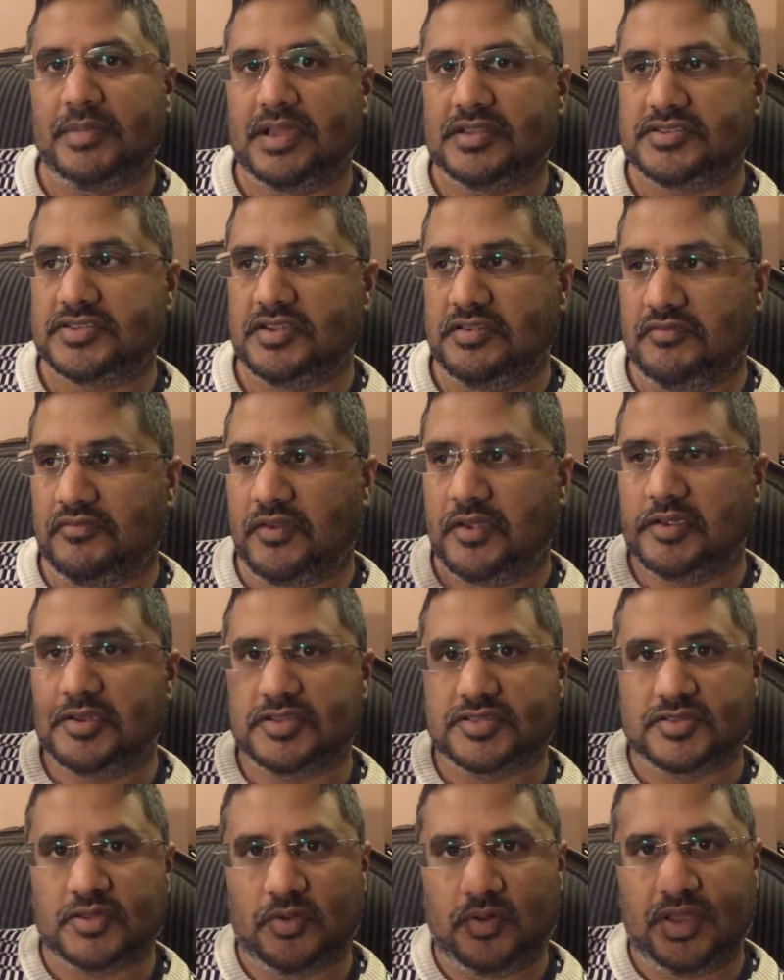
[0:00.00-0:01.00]
to
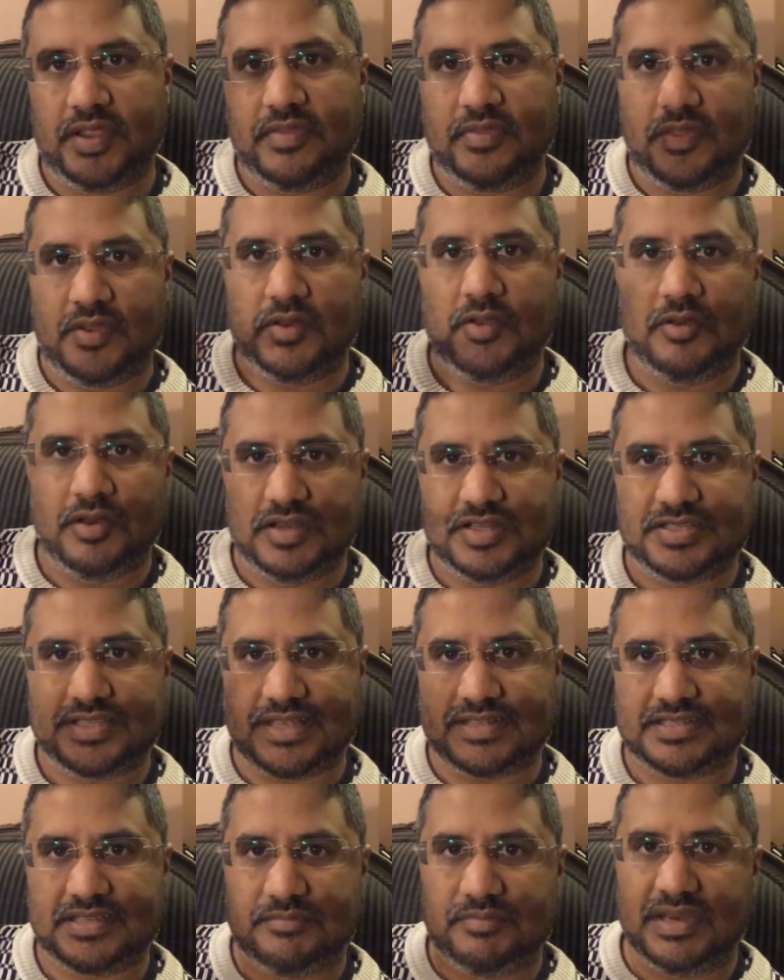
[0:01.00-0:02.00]
focus on, in the knowledge that
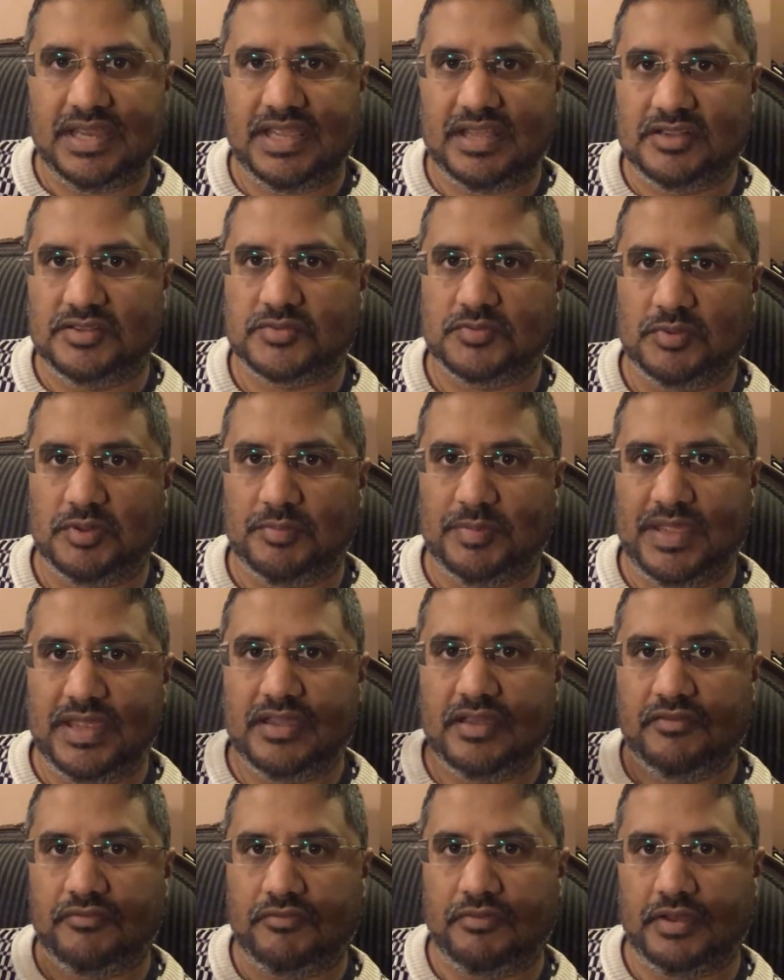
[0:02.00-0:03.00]
somebody else will be
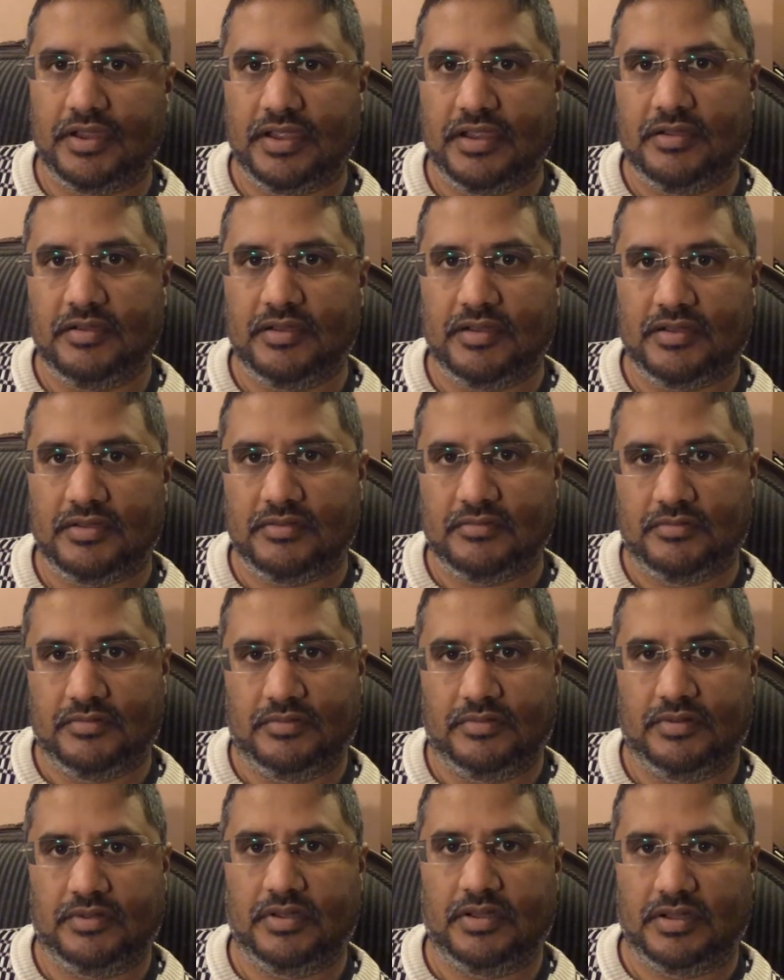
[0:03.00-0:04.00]
covering
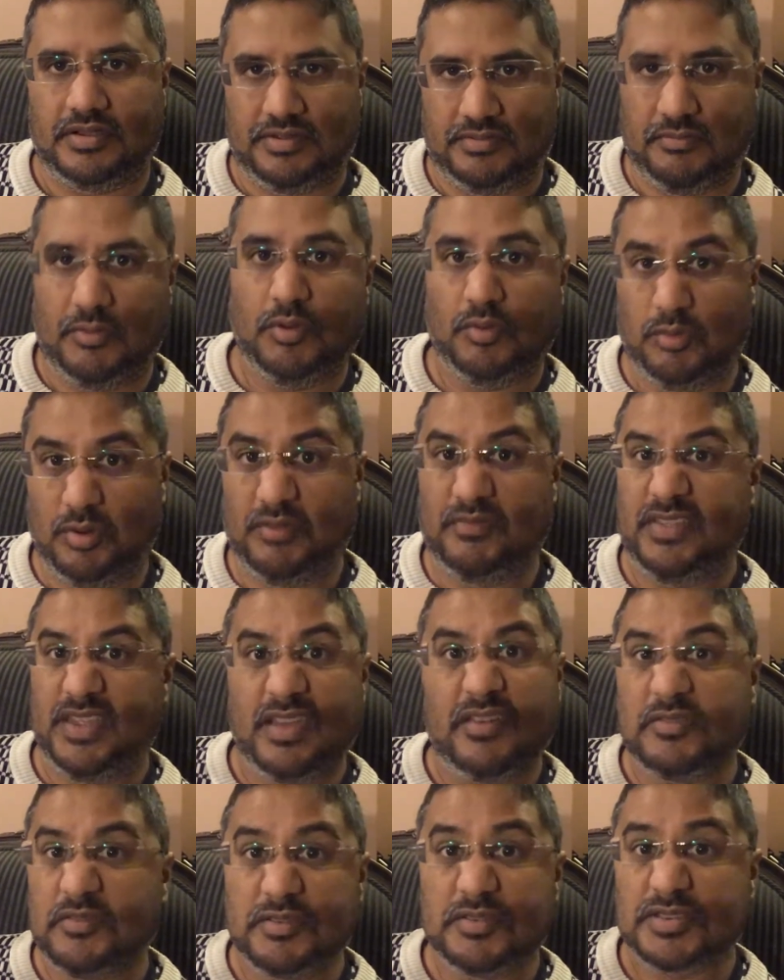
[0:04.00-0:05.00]
all of the
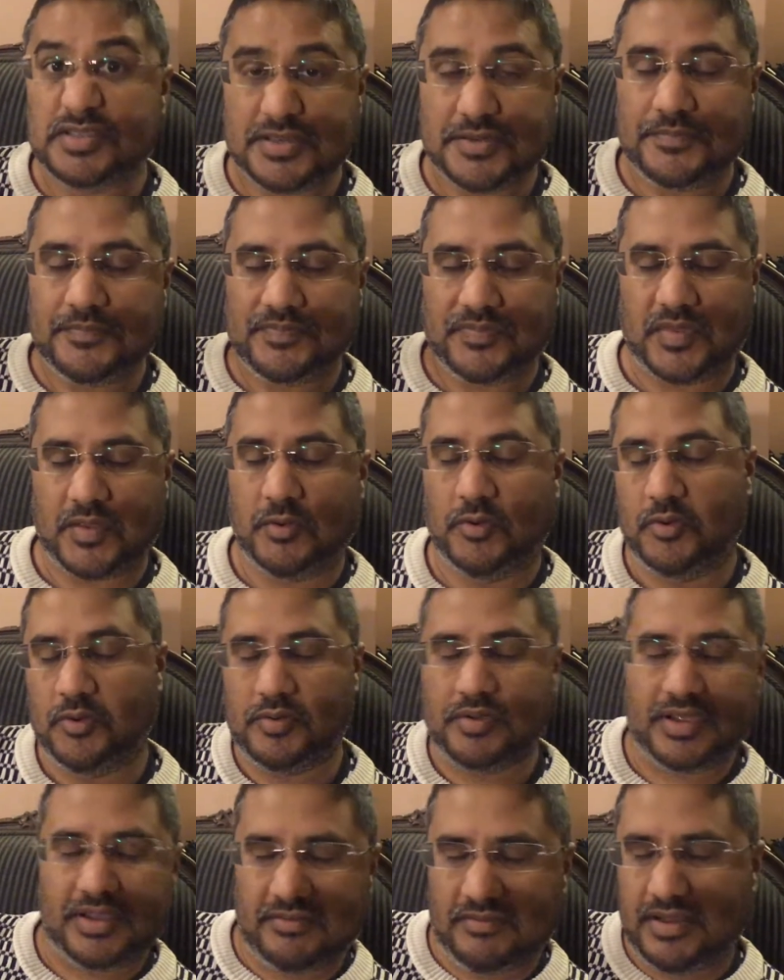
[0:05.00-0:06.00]
others, or
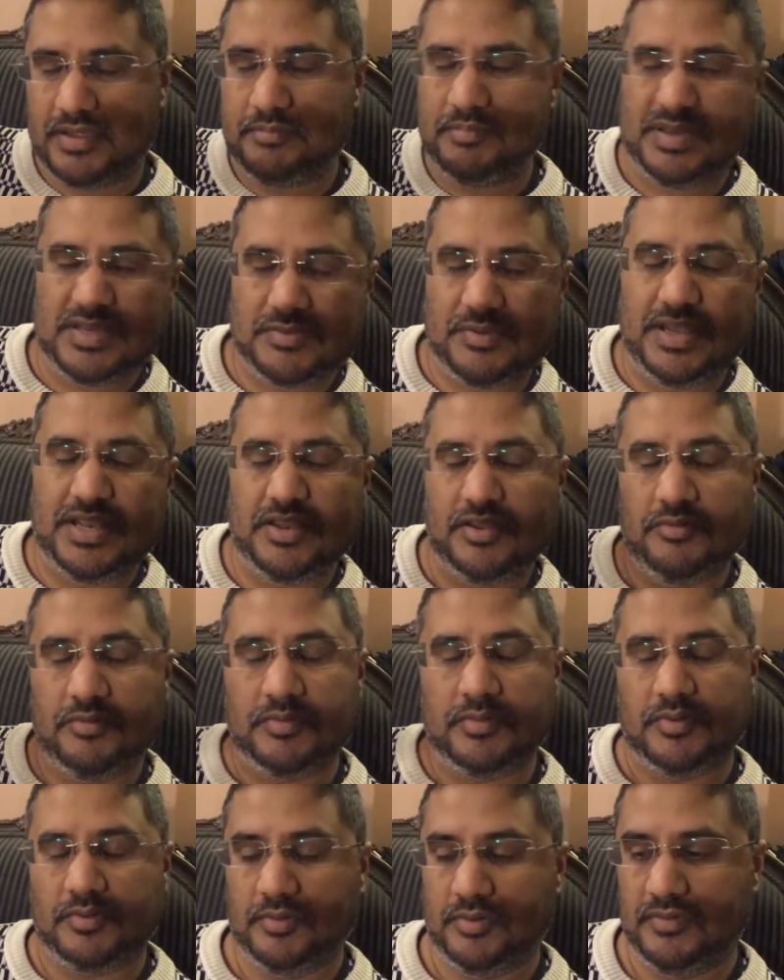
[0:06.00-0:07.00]
kind of like between you
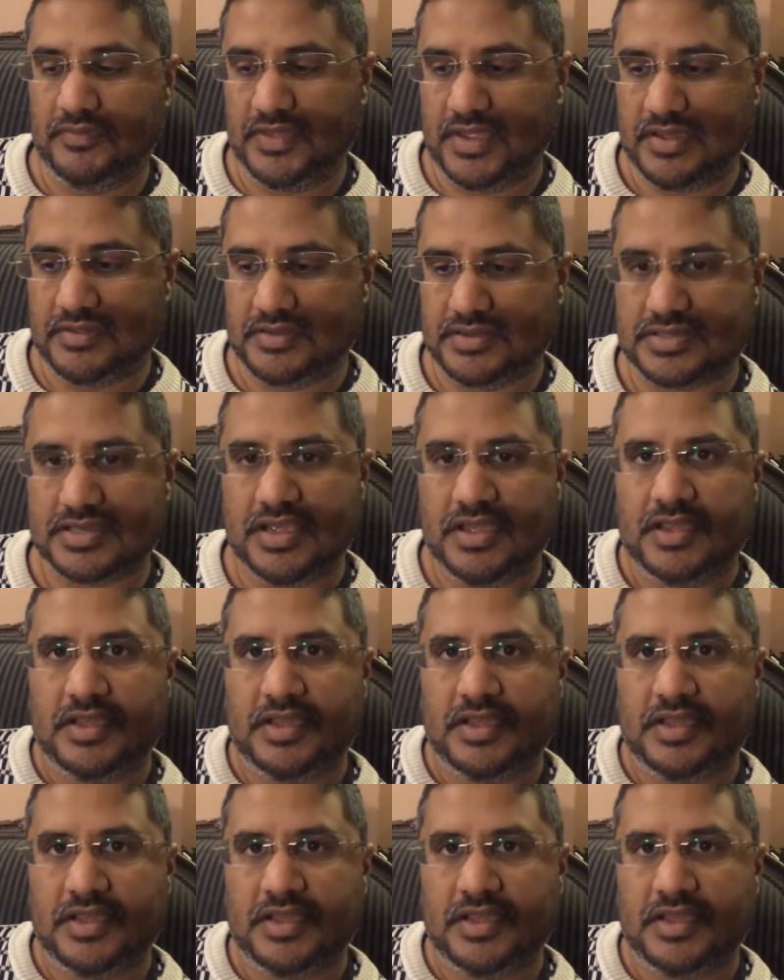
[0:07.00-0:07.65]
all of the others.